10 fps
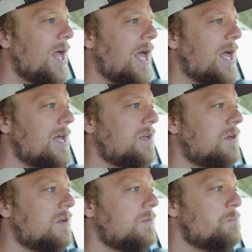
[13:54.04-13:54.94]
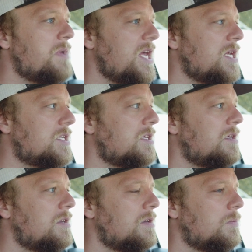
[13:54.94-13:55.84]
and meet
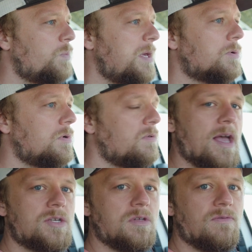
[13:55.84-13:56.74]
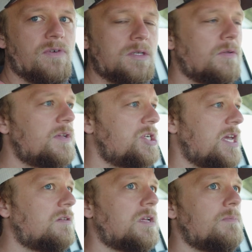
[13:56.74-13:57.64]
people who actually have followed the
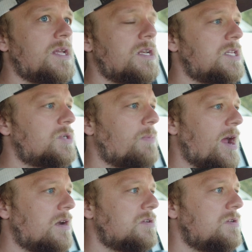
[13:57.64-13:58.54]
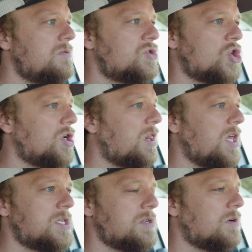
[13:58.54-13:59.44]
channel and been inspired to do certain
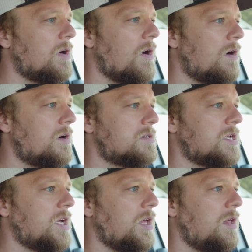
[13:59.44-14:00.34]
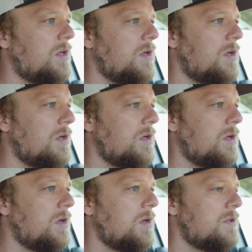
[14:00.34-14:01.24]
things for their car is like,
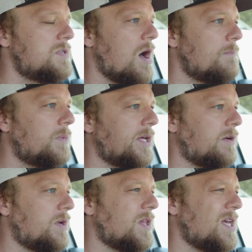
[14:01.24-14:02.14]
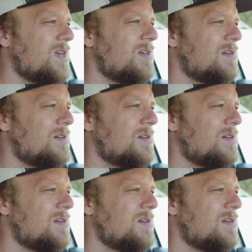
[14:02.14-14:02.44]
it's humbling, really.